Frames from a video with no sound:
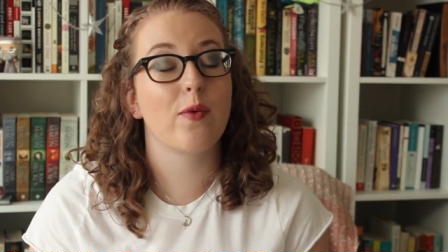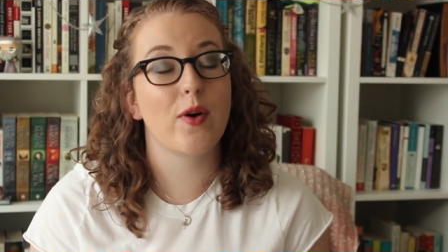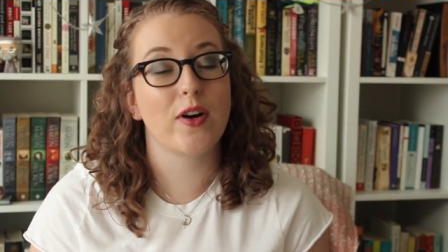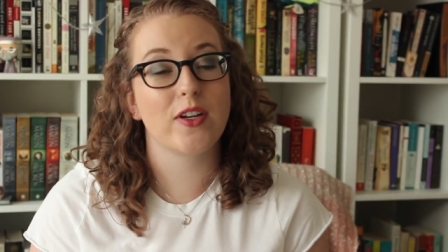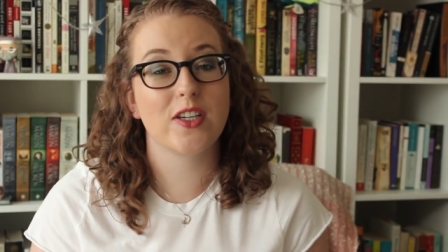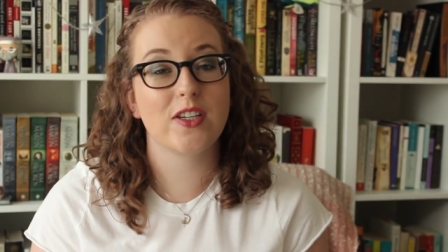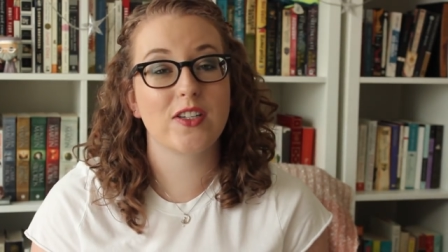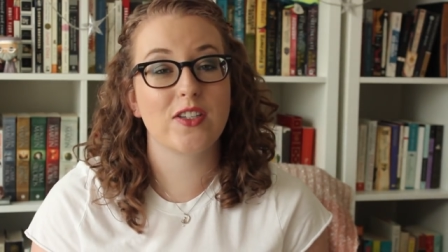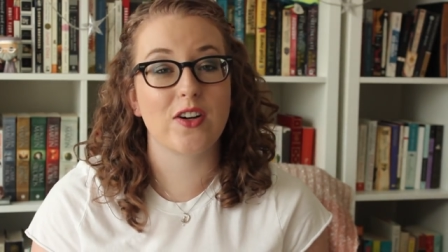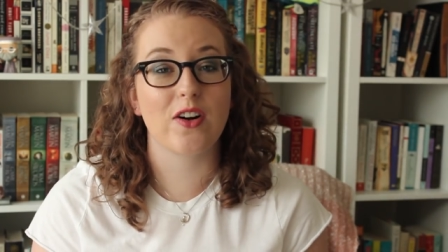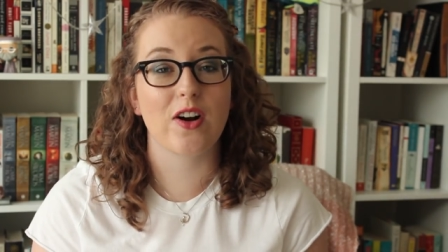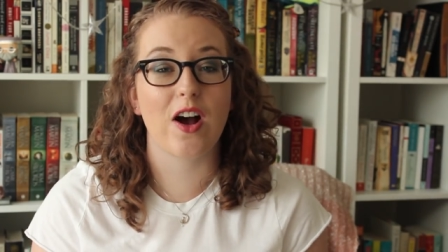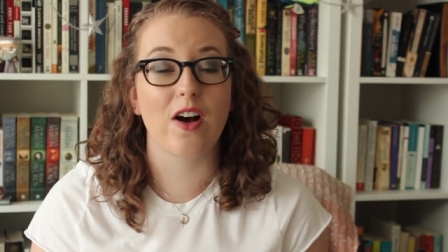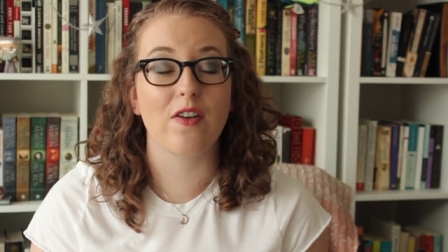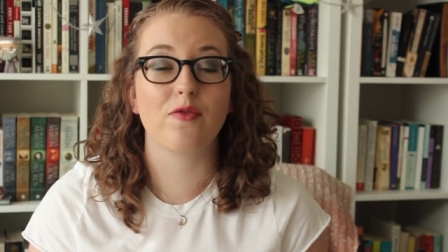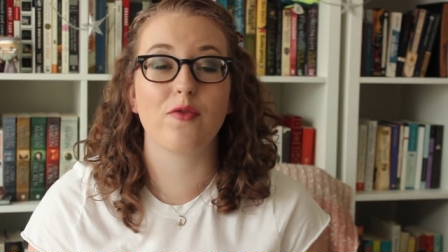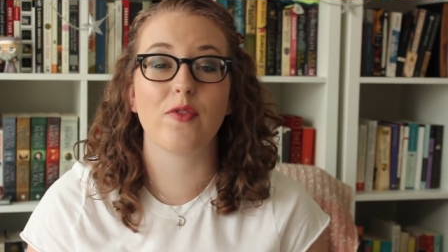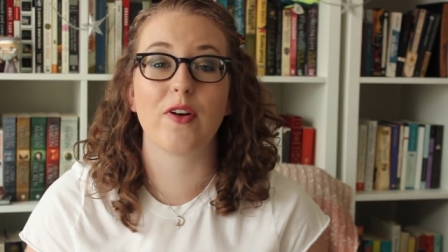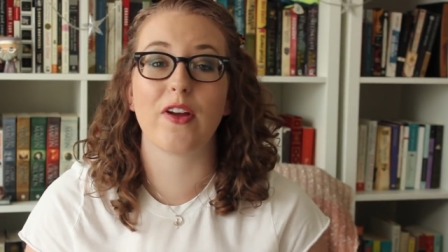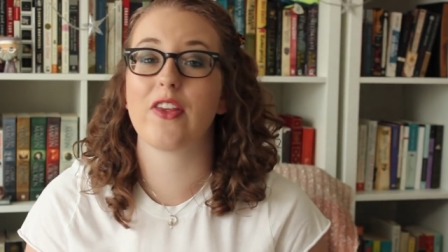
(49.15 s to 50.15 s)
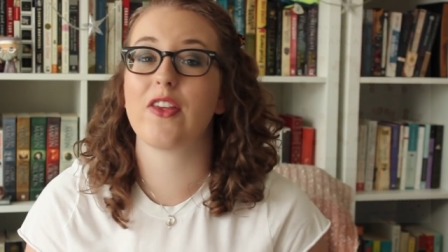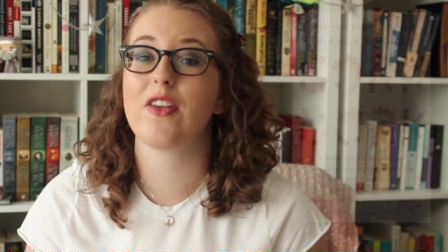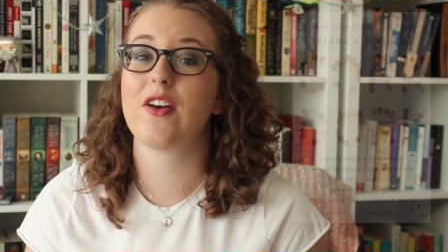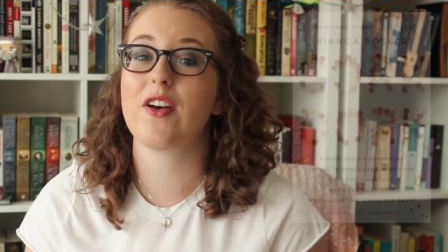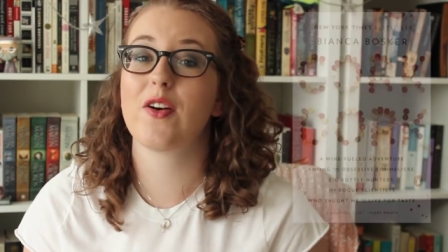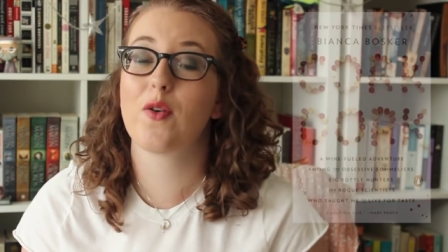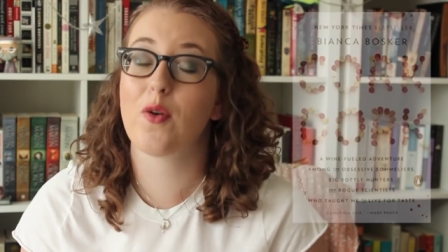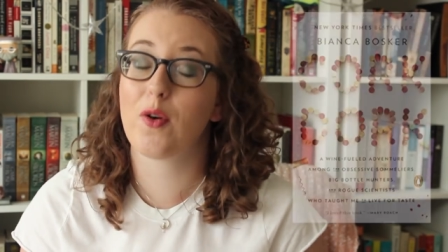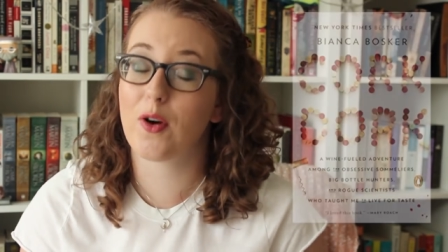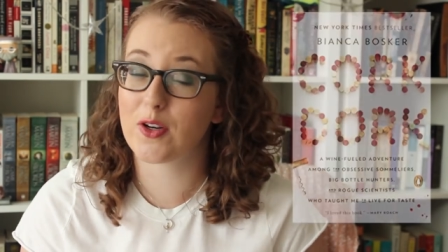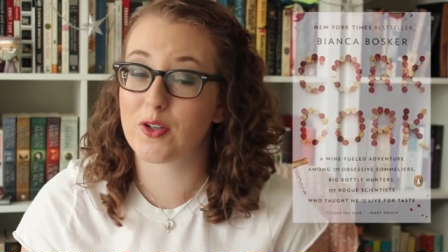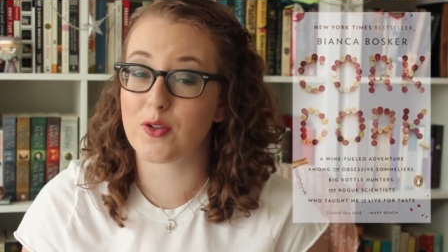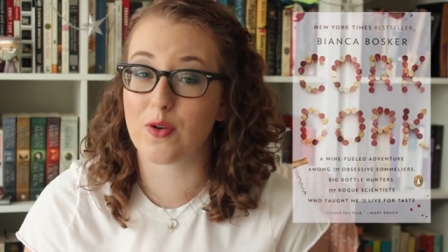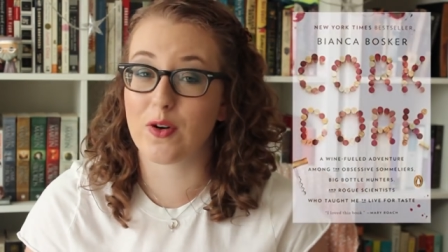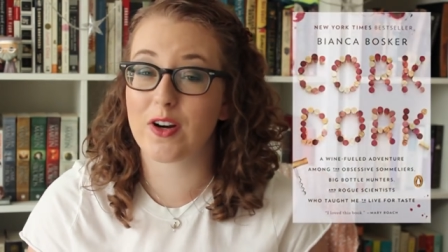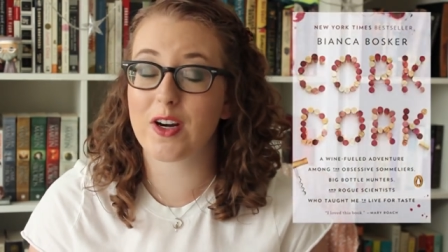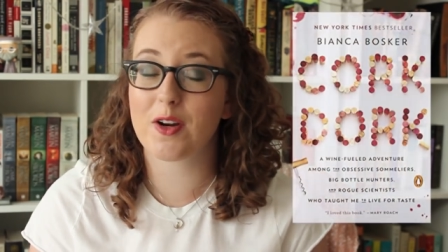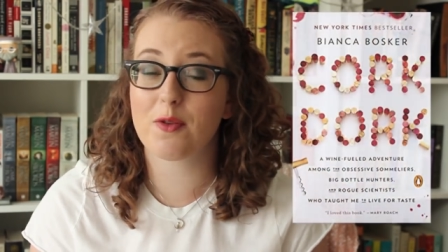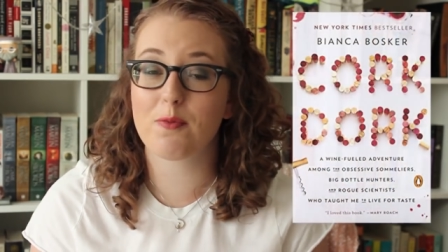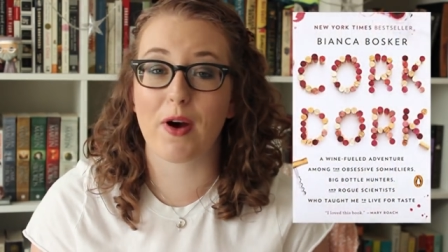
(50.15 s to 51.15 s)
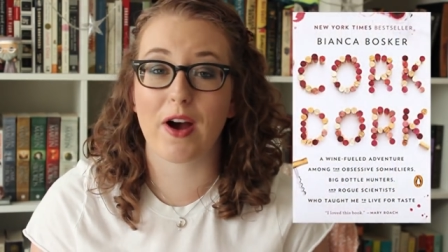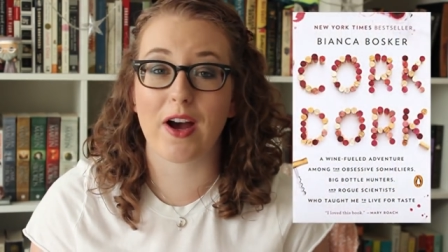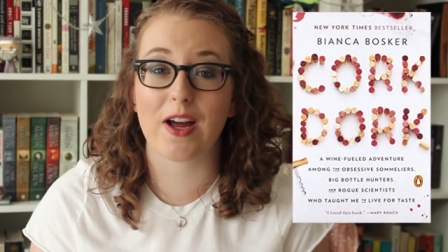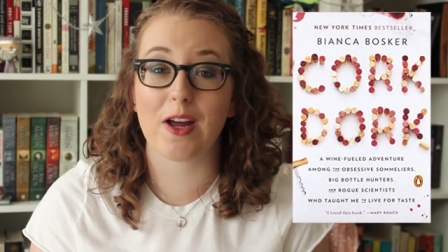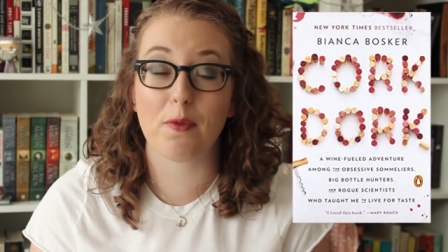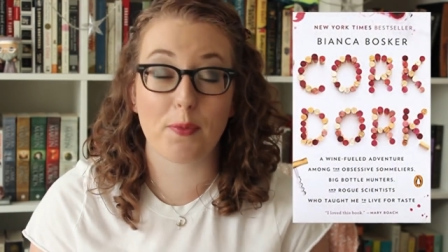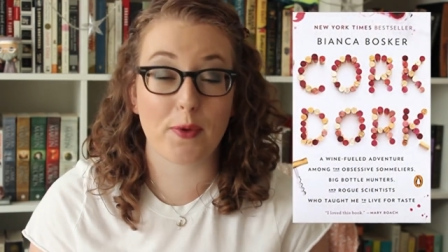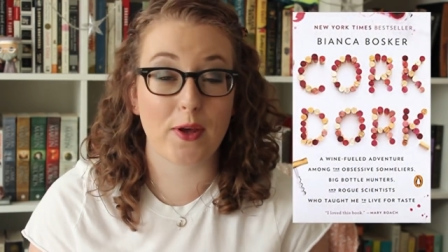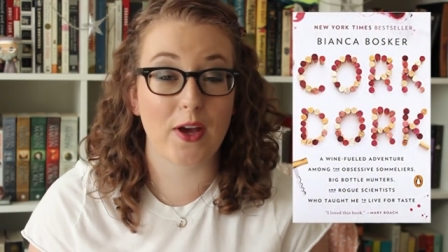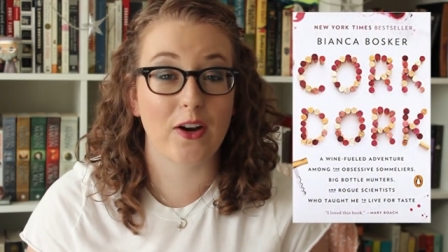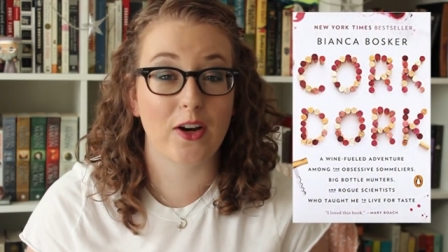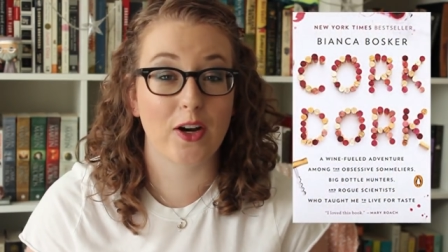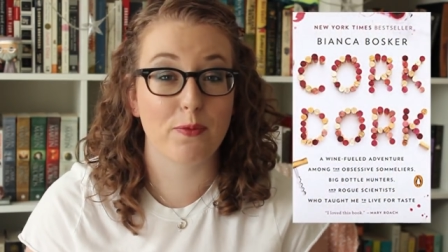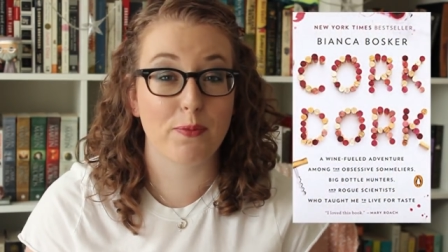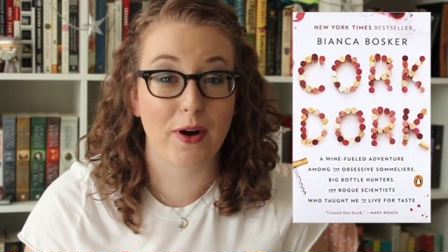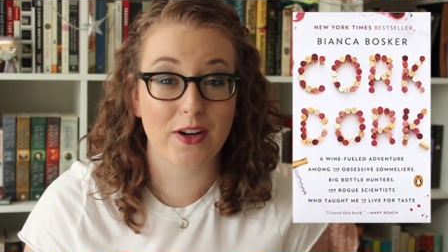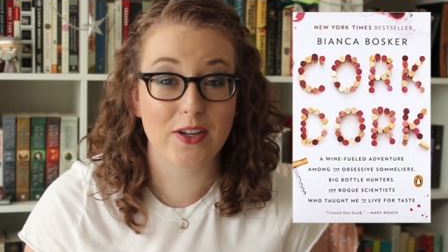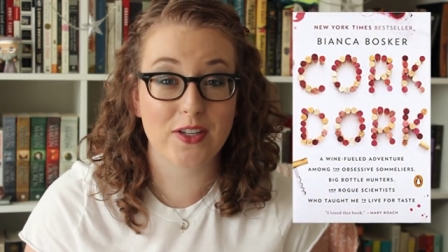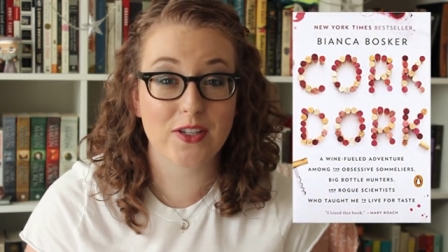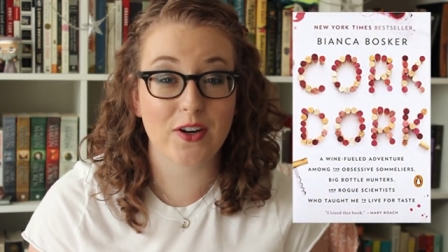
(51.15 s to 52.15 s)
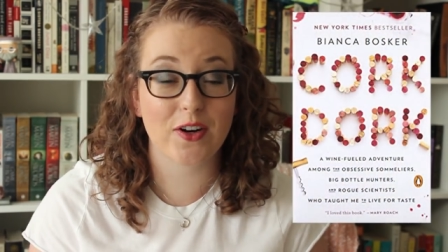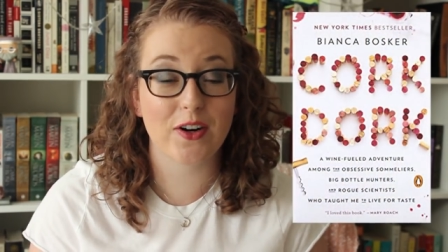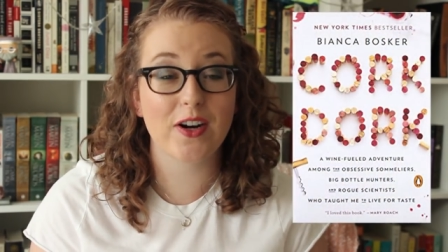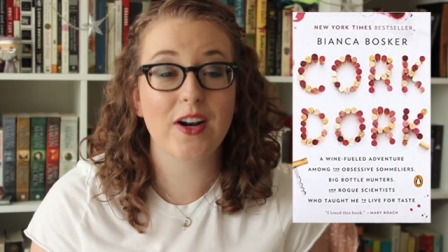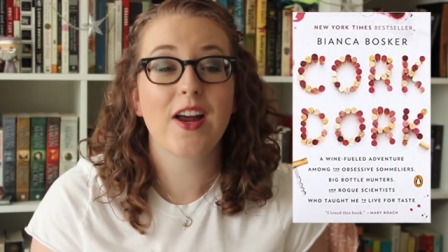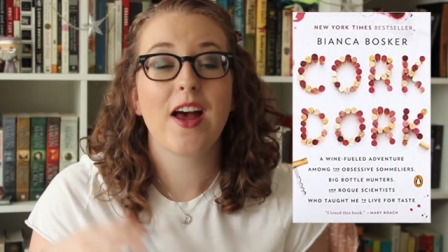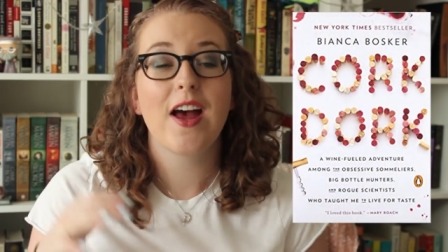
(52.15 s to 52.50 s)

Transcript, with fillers: I want to start off with Cork Dork by Bianca Bosker.